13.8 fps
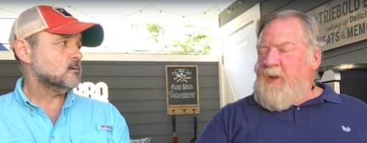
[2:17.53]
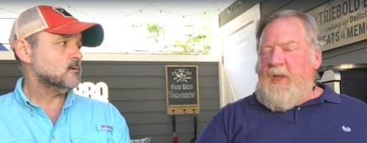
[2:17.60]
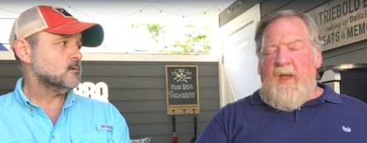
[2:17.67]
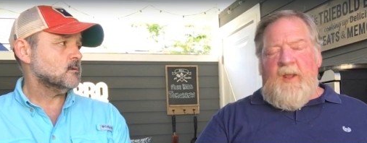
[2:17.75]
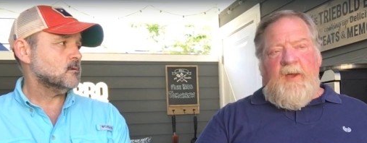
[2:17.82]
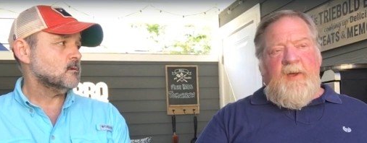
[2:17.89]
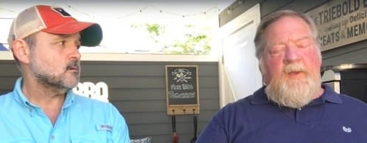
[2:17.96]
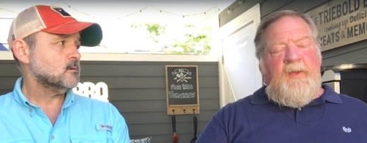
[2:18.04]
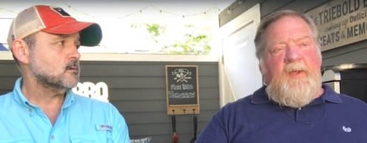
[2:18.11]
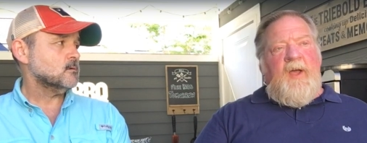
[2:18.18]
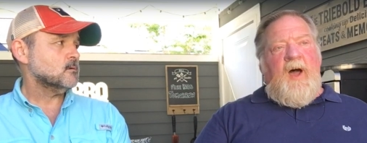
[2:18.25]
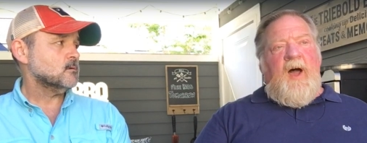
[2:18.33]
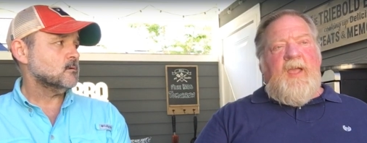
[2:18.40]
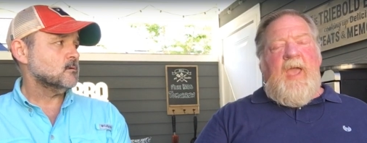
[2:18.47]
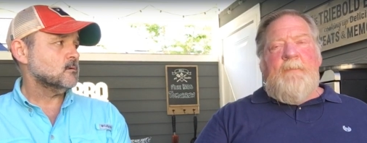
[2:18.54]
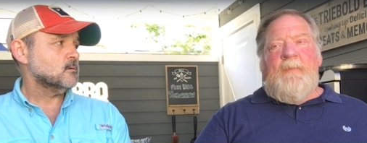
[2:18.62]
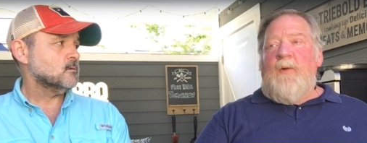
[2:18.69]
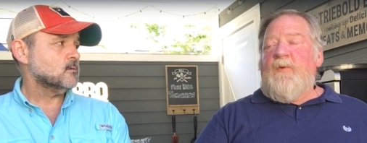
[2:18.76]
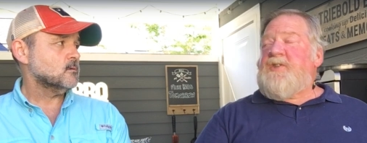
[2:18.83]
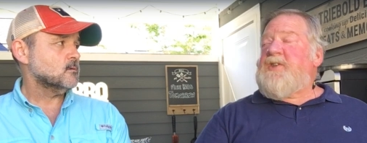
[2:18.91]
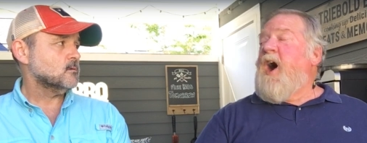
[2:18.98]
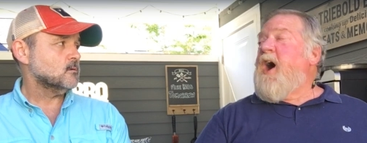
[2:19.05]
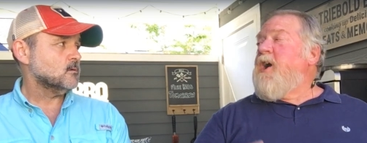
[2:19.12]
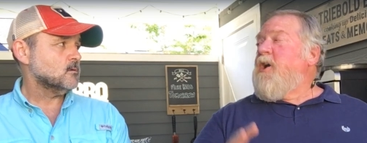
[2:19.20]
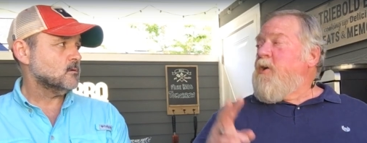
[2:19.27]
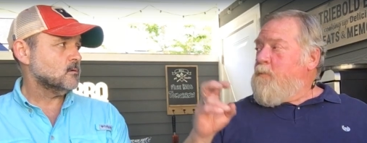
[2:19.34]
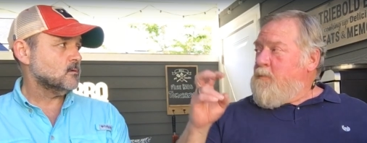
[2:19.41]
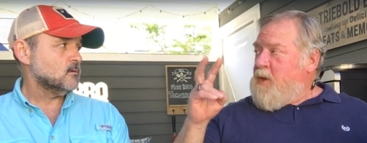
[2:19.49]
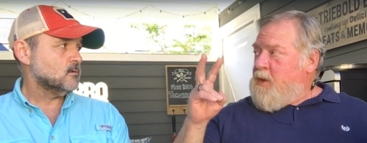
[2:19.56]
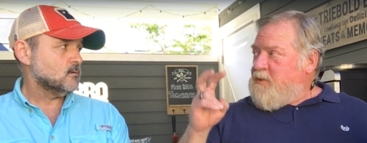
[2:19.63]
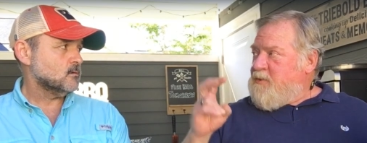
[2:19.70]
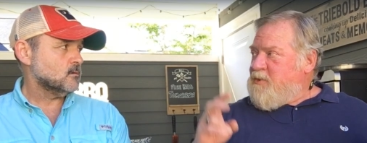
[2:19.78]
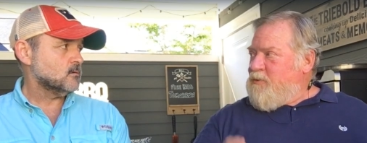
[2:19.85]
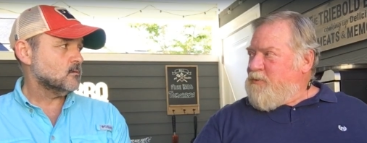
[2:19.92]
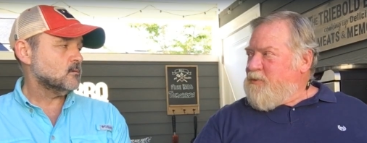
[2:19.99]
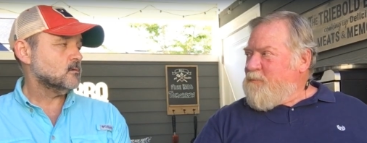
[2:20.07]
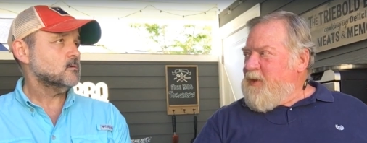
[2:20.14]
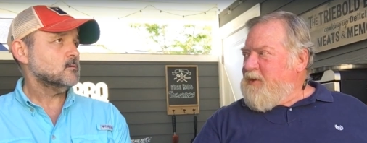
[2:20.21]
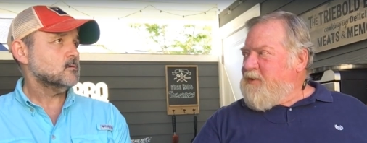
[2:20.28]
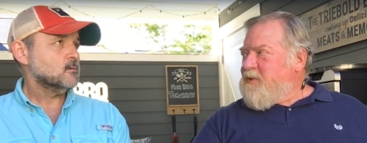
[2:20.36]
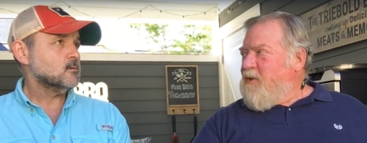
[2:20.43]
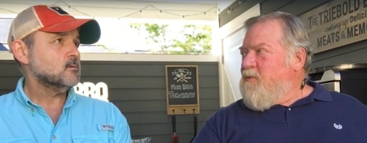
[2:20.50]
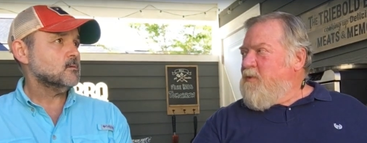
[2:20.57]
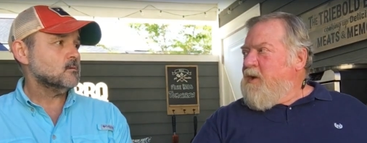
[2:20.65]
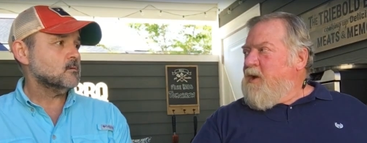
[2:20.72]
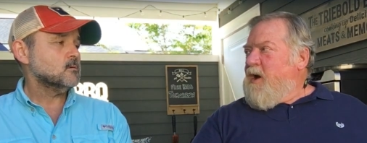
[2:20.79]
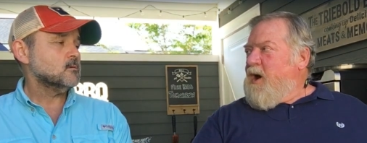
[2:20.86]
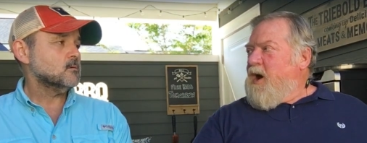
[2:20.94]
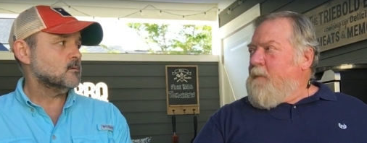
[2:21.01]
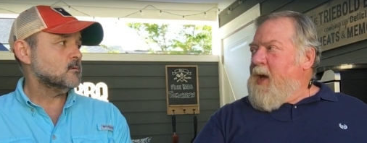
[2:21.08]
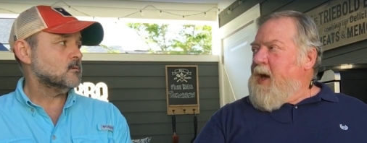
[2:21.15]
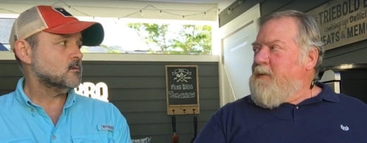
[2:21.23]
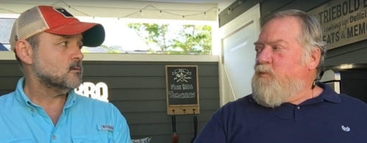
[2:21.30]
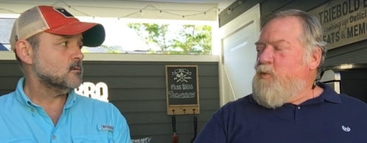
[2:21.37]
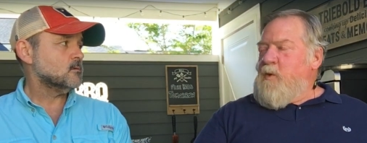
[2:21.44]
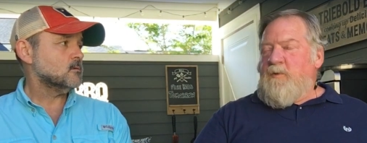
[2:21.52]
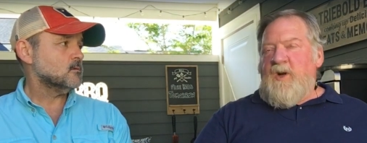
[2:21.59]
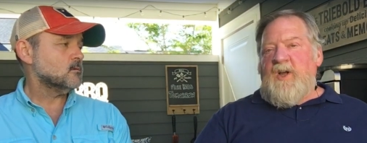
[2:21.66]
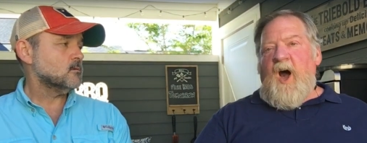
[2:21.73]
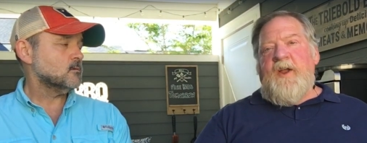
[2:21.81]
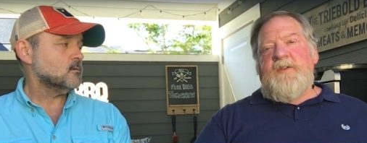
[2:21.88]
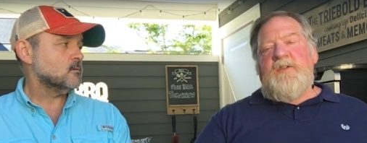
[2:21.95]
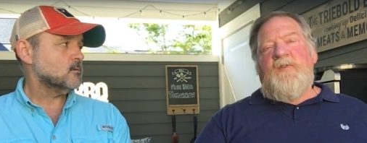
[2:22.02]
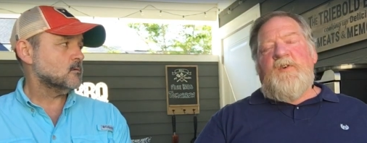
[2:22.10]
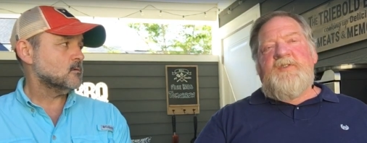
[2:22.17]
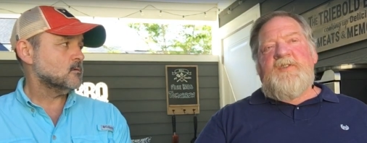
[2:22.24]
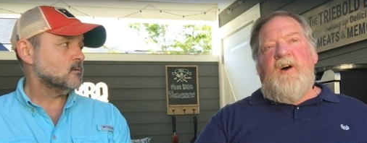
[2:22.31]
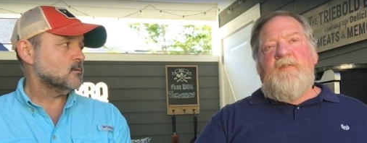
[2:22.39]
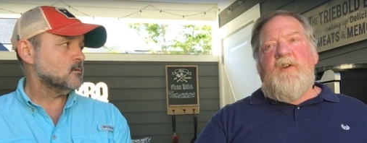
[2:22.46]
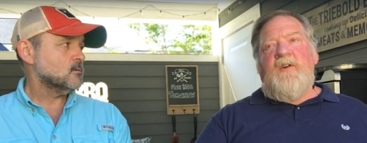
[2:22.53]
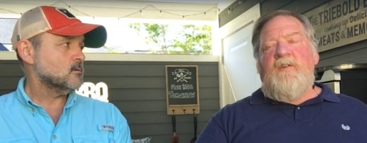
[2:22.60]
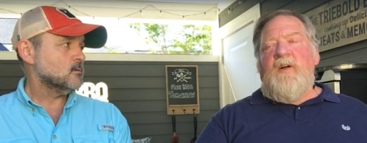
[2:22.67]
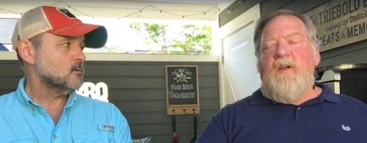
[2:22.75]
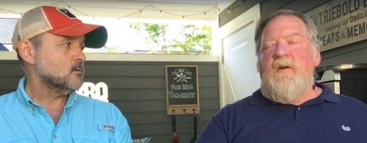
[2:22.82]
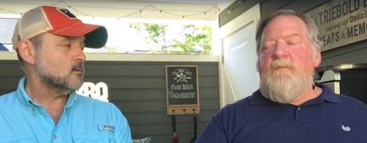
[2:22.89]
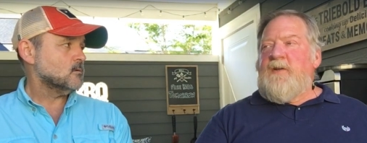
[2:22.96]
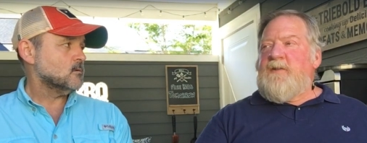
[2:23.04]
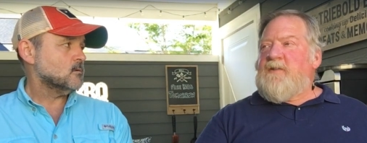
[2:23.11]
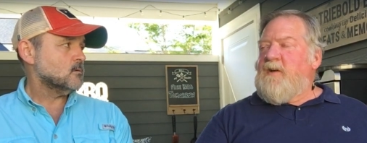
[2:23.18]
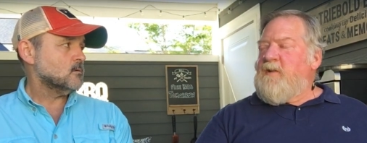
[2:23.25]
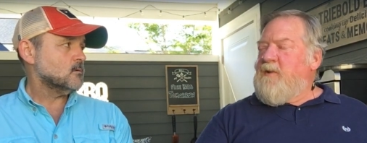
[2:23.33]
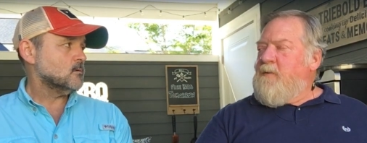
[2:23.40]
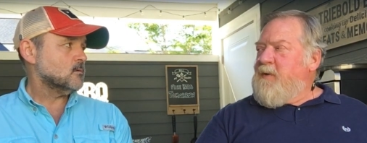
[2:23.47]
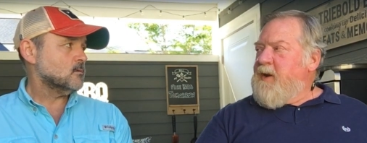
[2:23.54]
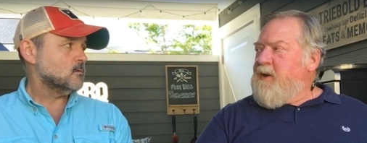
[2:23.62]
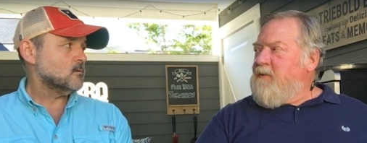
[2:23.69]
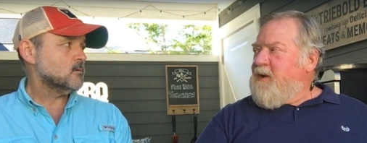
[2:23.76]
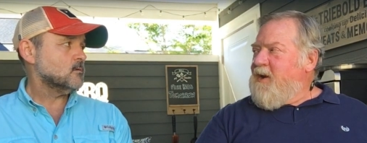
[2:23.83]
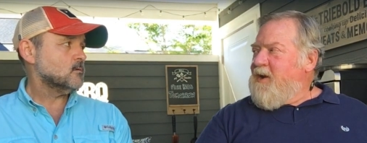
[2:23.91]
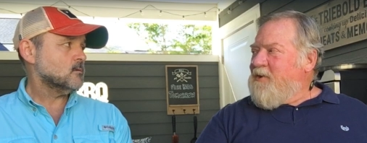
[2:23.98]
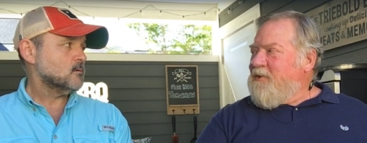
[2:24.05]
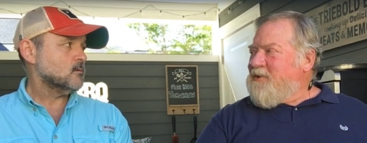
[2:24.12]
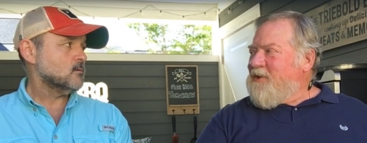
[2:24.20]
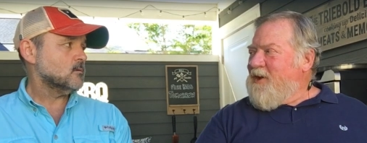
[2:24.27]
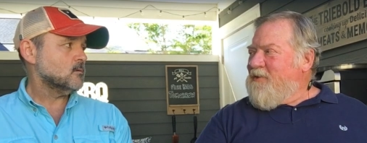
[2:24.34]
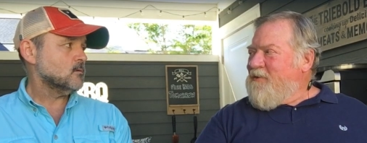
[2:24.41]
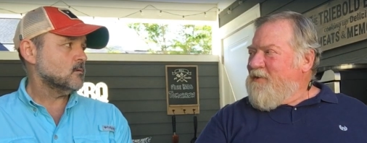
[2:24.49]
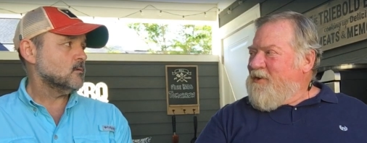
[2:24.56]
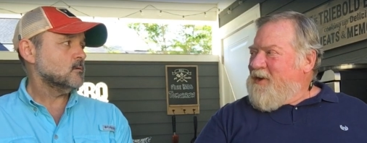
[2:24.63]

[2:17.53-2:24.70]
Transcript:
Speaker 1: I came out of retirement, so to speak. So we were in Cottageville, South Carolina. My son-in-law Michael and I cooked together